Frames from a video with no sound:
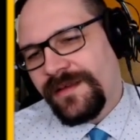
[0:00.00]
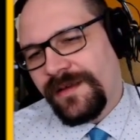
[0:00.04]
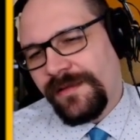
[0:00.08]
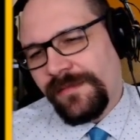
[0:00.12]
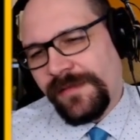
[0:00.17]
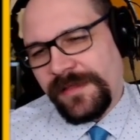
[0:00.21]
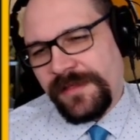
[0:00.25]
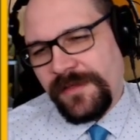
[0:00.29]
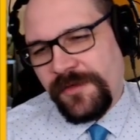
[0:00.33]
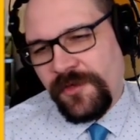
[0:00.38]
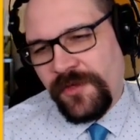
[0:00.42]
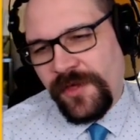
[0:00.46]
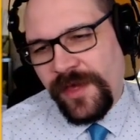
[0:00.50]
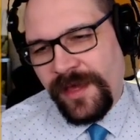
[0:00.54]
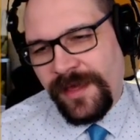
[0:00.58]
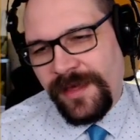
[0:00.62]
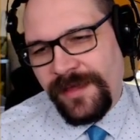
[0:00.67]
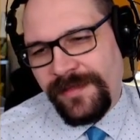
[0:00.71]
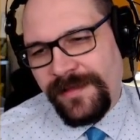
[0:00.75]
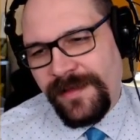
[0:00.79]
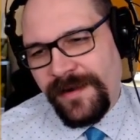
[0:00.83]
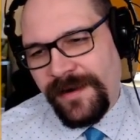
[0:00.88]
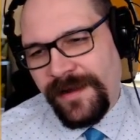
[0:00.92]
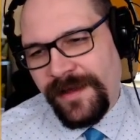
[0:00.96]
Lucy's
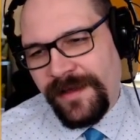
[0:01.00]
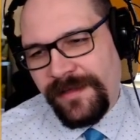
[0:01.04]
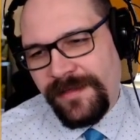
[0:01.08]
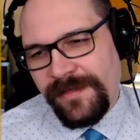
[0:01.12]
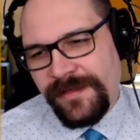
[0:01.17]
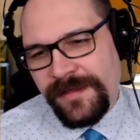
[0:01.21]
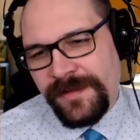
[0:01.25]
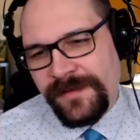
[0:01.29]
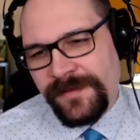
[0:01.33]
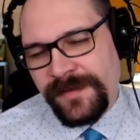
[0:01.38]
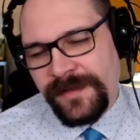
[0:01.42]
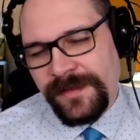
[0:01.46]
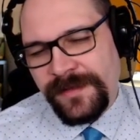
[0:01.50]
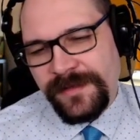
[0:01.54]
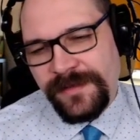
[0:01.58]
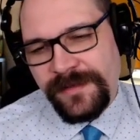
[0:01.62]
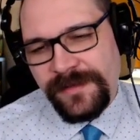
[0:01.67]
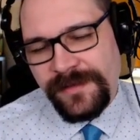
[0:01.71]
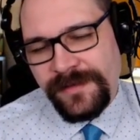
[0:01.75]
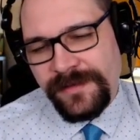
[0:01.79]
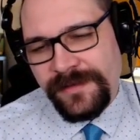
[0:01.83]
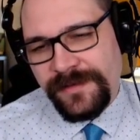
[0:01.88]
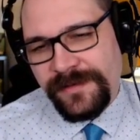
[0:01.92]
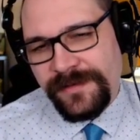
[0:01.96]
shaking their head slowly.
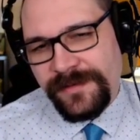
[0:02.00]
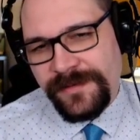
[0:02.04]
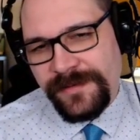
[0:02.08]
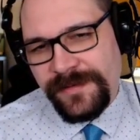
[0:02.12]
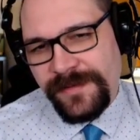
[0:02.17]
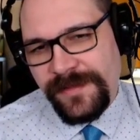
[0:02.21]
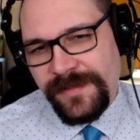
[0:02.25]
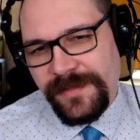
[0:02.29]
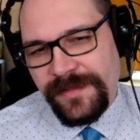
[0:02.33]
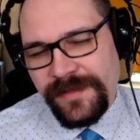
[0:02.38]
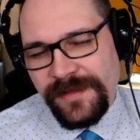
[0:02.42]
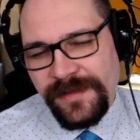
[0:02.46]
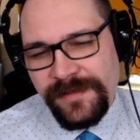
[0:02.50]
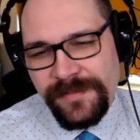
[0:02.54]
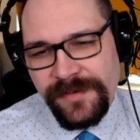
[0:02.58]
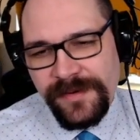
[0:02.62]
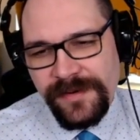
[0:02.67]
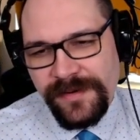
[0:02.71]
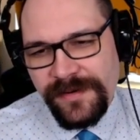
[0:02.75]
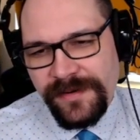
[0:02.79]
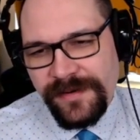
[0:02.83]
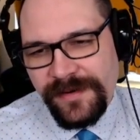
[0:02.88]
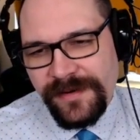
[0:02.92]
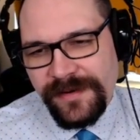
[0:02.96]
Oh,
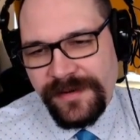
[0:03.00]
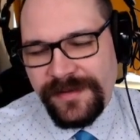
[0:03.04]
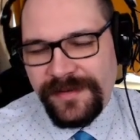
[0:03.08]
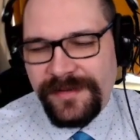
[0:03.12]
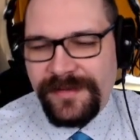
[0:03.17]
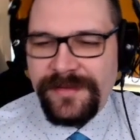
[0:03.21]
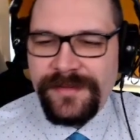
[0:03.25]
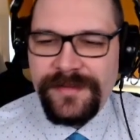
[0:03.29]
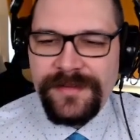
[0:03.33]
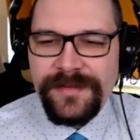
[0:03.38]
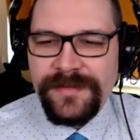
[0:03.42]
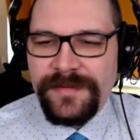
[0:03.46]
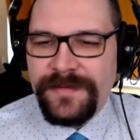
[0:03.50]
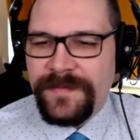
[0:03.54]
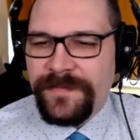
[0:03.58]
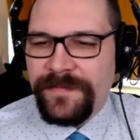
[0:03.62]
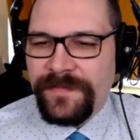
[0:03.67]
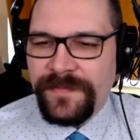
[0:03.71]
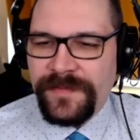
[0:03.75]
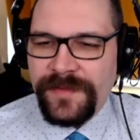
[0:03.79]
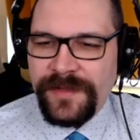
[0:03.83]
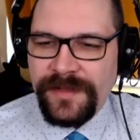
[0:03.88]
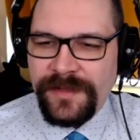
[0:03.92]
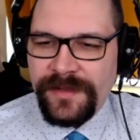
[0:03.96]
sleeper?
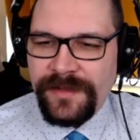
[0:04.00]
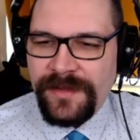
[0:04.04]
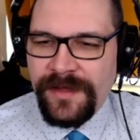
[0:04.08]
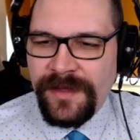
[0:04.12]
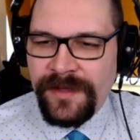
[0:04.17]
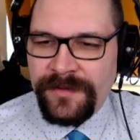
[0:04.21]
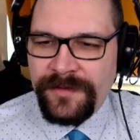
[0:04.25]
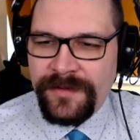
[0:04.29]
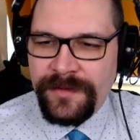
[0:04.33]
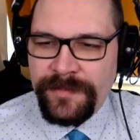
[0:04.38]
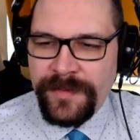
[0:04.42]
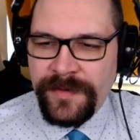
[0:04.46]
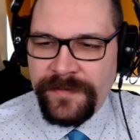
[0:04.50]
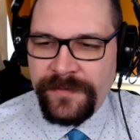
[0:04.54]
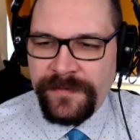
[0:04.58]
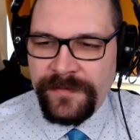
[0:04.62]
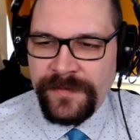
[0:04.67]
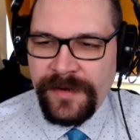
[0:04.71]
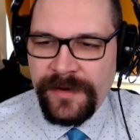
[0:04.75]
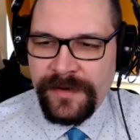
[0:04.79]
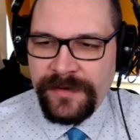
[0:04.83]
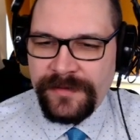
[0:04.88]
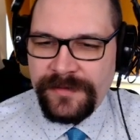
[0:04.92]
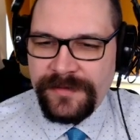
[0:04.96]
They let out a puff of
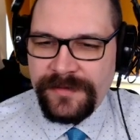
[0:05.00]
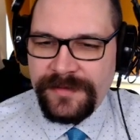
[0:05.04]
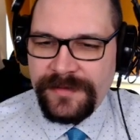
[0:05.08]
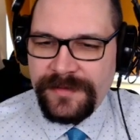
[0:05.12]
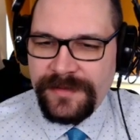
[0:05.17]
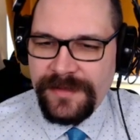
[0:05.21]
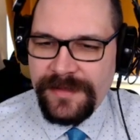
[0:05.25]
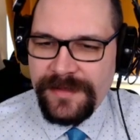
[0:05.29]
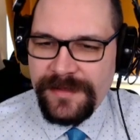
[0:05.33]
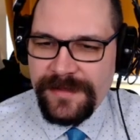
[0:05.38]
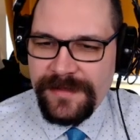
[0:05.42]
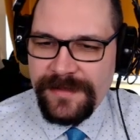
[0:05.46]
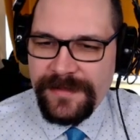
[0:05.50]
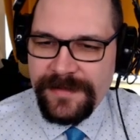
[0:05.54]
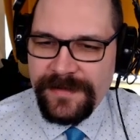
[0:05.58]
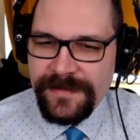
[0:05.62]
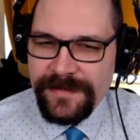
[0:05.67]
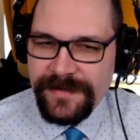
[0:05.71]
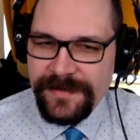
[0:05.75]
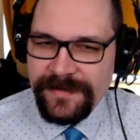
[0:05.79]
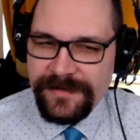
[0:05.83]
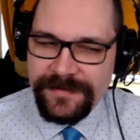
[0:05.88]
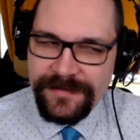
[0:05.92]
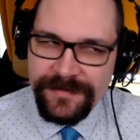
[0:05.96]
air. This is
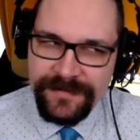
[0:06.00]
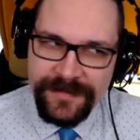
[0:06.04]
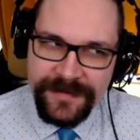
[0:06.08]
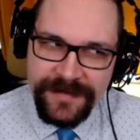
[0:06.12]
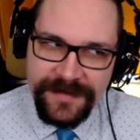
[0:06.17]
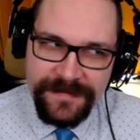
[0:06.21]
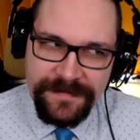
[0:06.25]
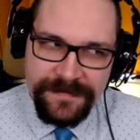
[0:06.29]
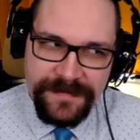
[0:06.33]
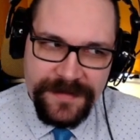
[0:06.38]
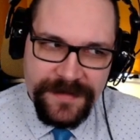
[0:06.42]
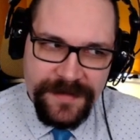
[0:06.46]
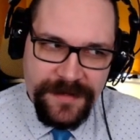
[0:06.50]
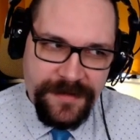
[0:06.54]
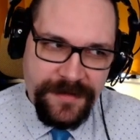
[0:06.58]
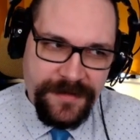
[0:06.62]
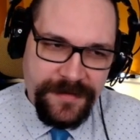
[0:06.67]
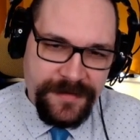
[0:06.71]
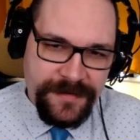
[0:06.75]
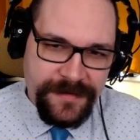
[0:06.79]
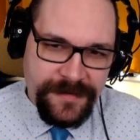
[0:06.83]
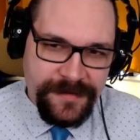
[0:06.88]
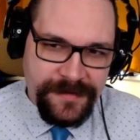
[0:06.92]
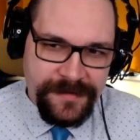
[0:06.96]
going to be
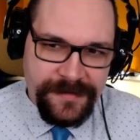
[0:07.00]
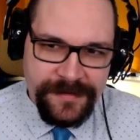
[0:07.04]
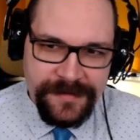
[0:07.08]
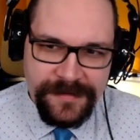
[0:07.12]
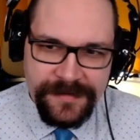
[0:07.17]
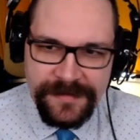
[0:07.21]
special.